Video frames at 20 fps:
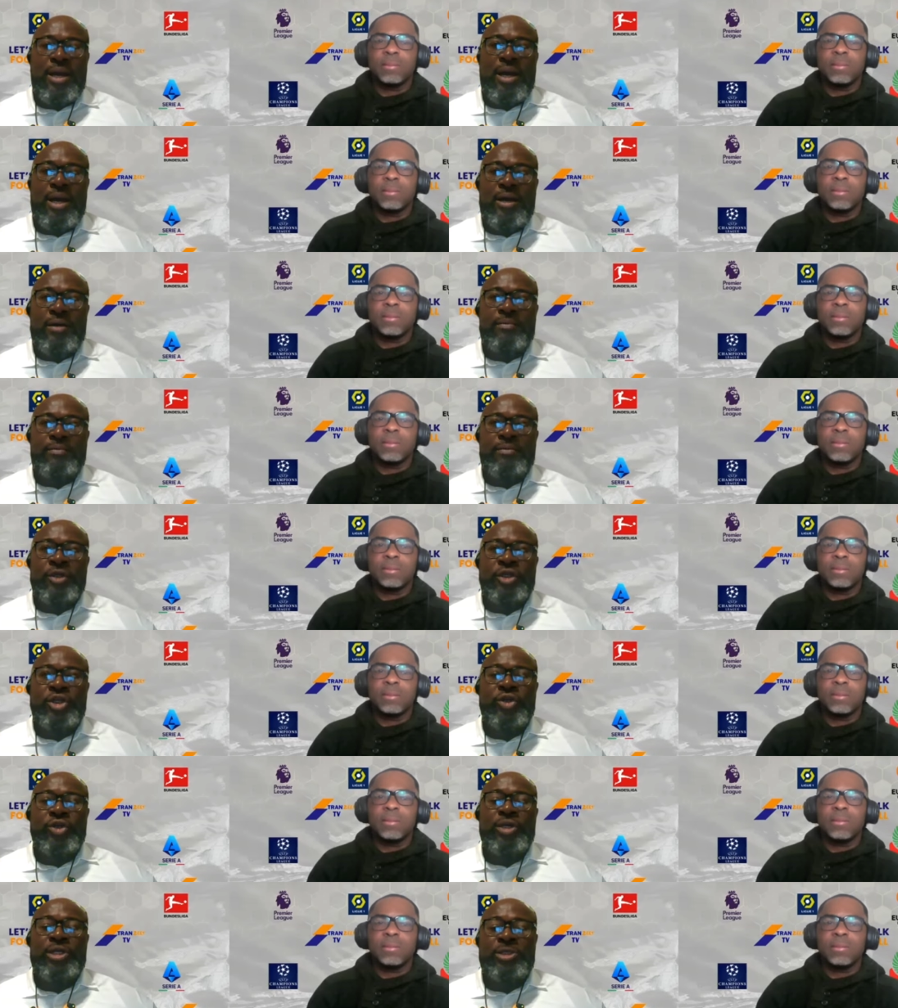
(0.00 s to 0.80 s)

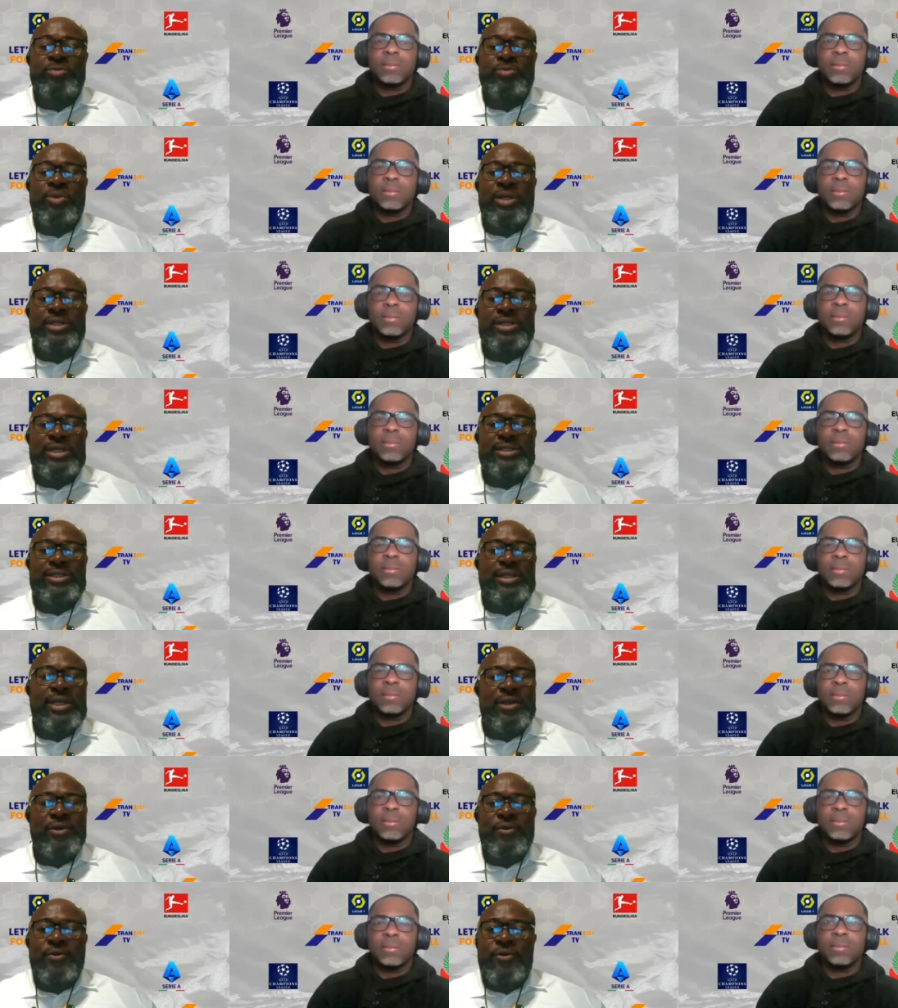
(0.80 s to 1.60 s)
Speaker 1: um, show his
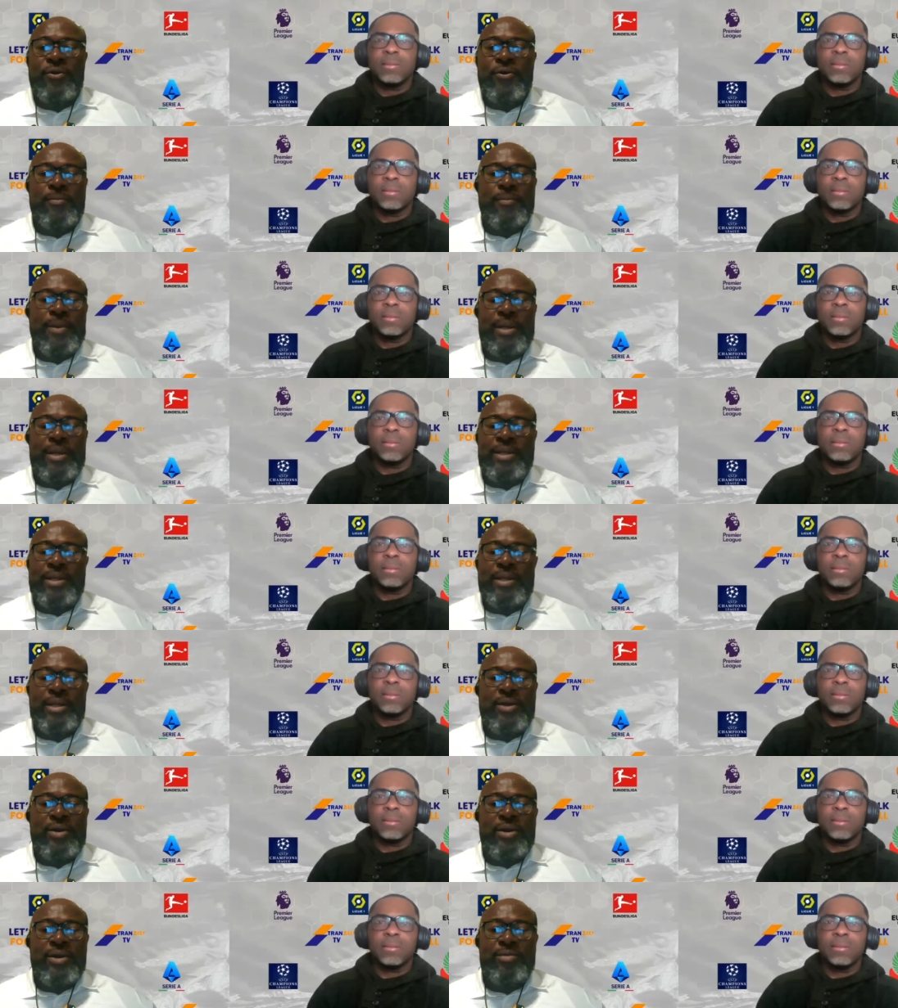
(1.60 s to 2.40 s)
presence in Europe,
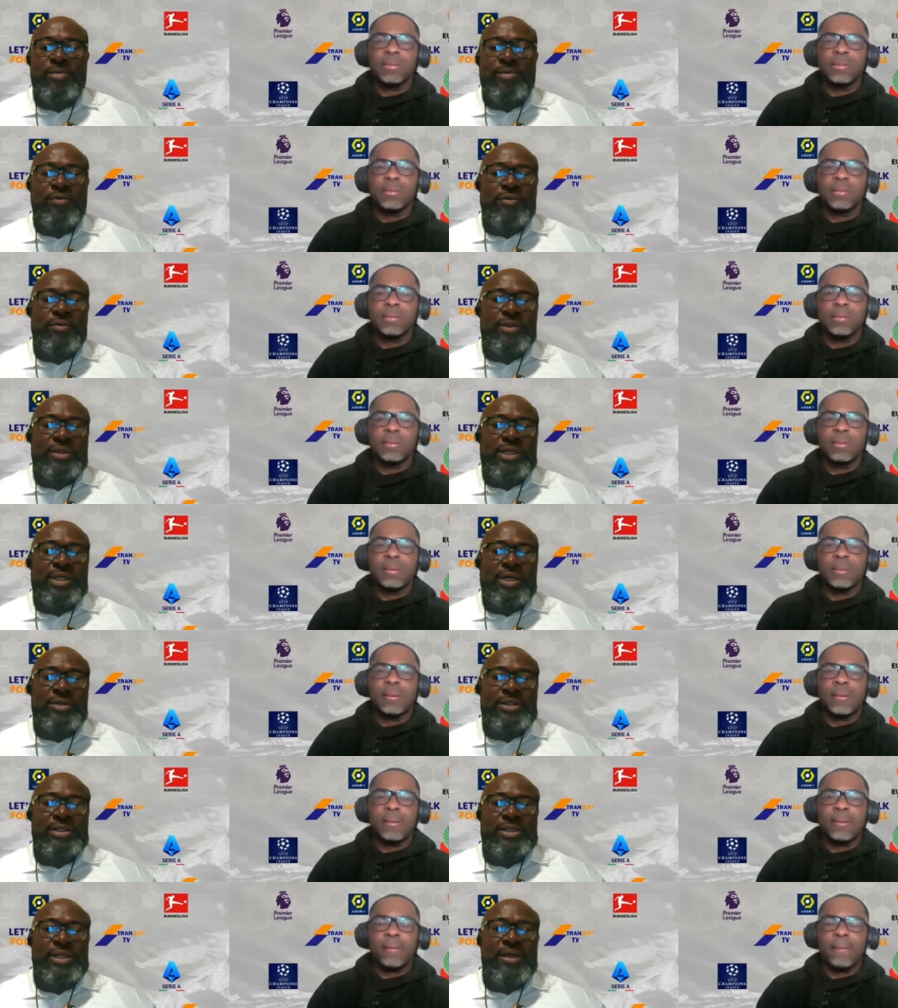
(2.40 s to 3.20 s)
and he got a move to
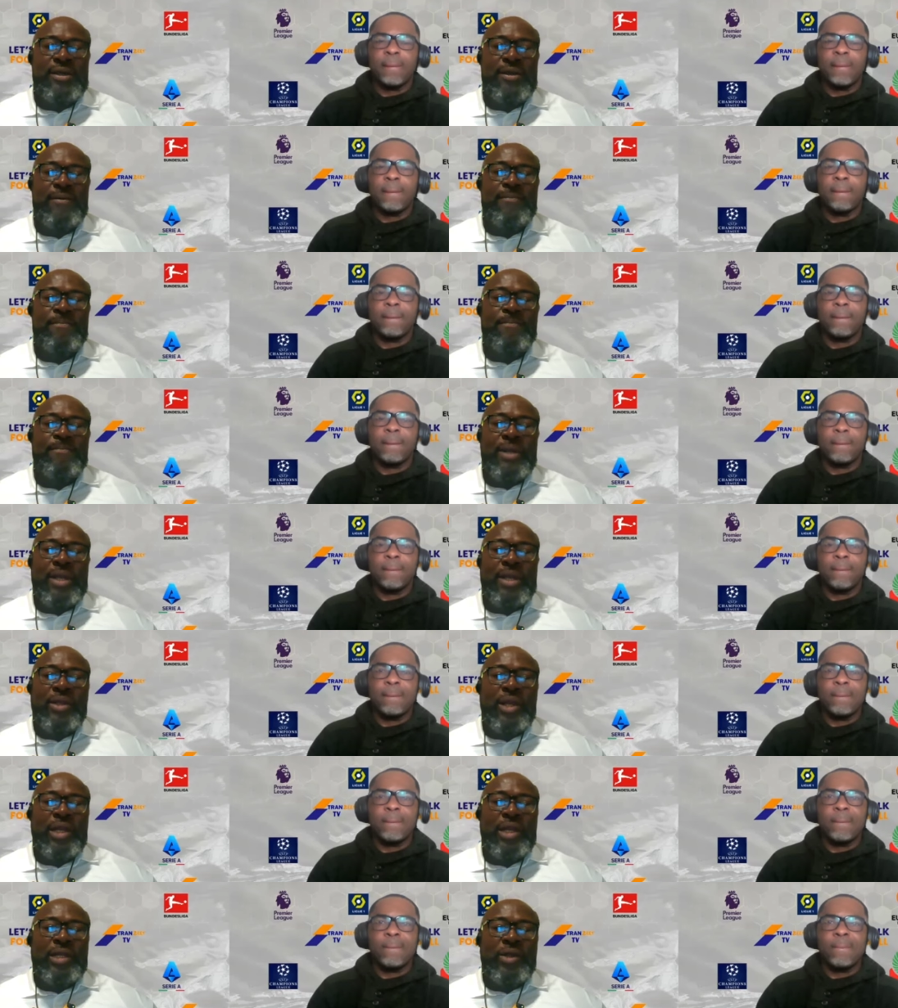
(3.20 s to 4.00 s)
Chelsea.
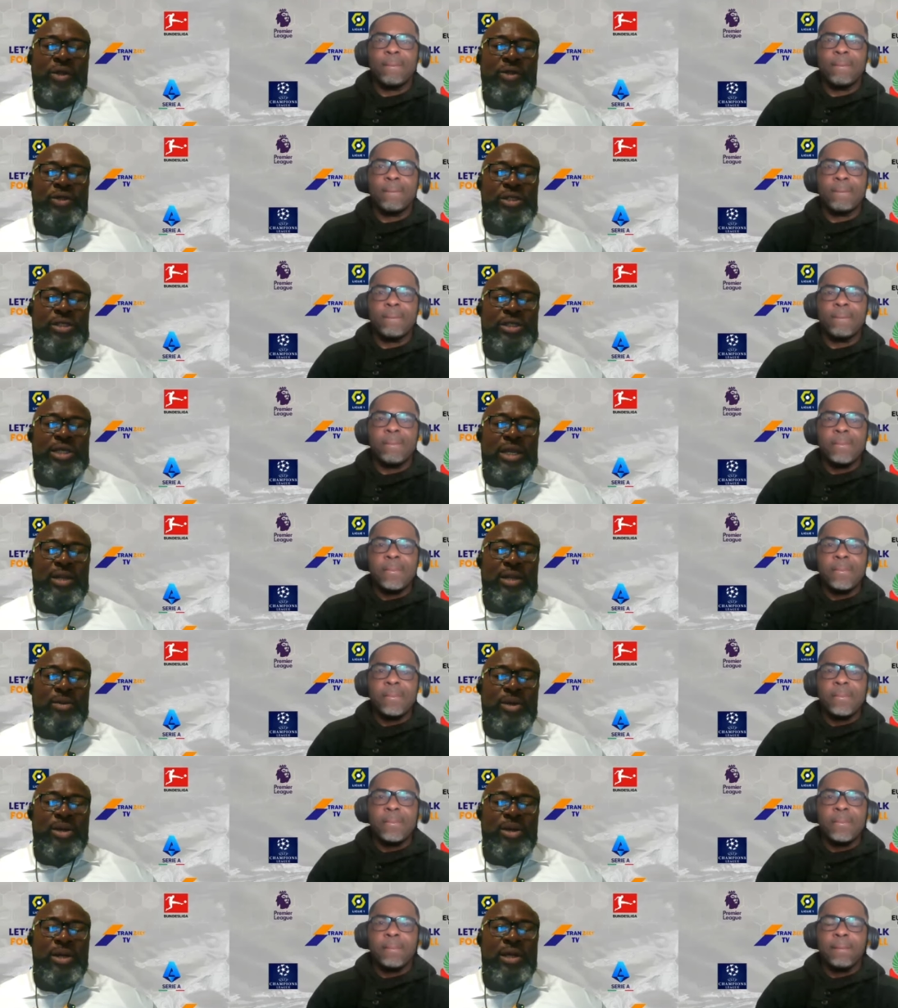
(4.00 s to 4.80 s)
Now, not just
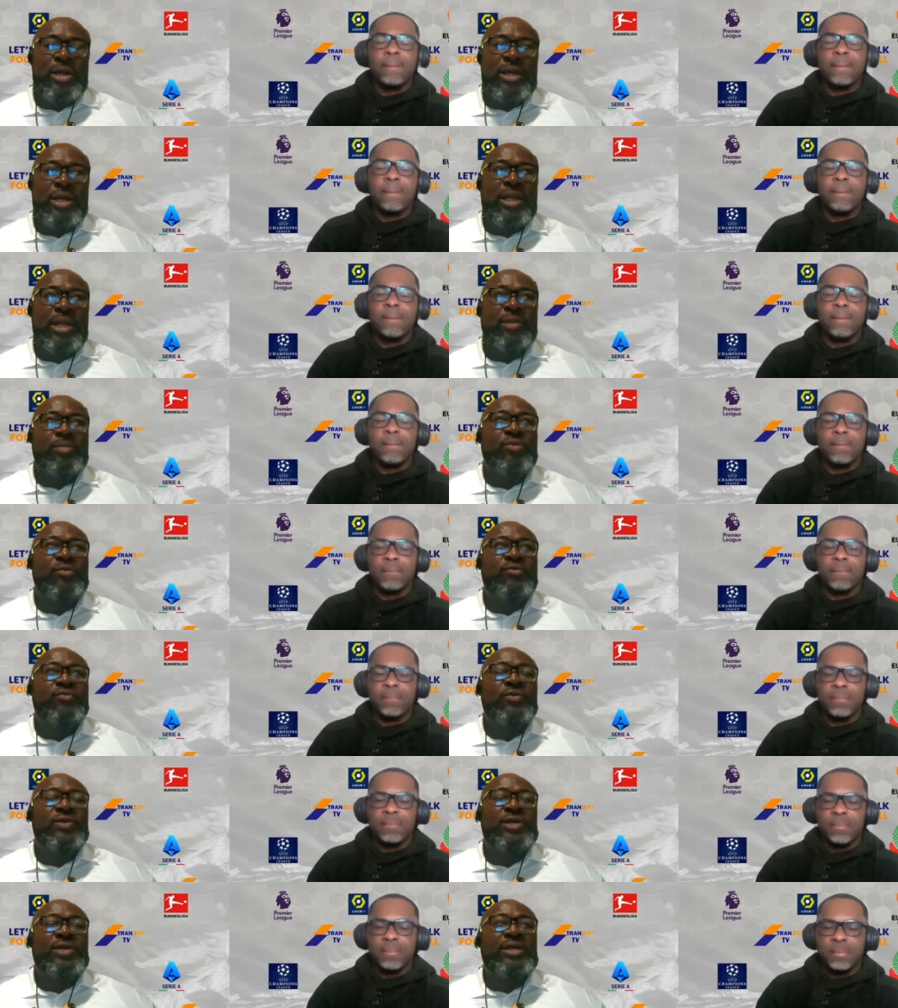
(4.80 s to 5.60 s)
get a get a
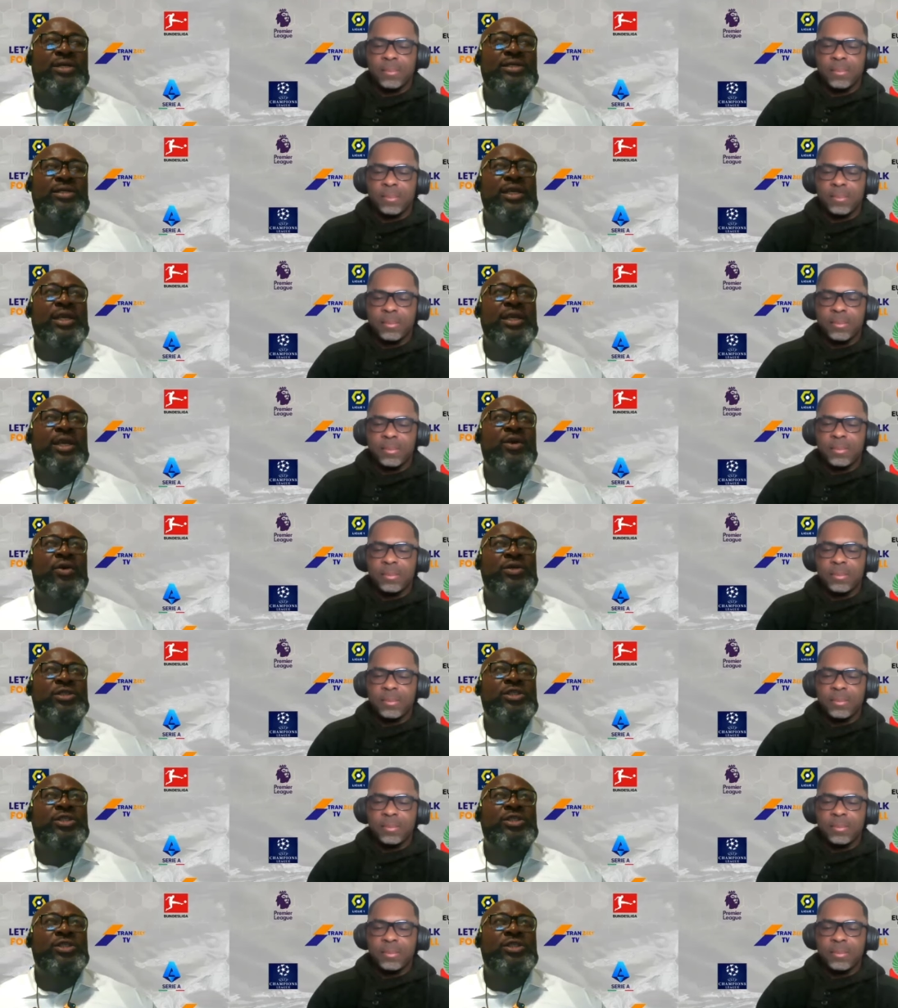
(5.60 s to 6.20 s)
move to Chelsea, he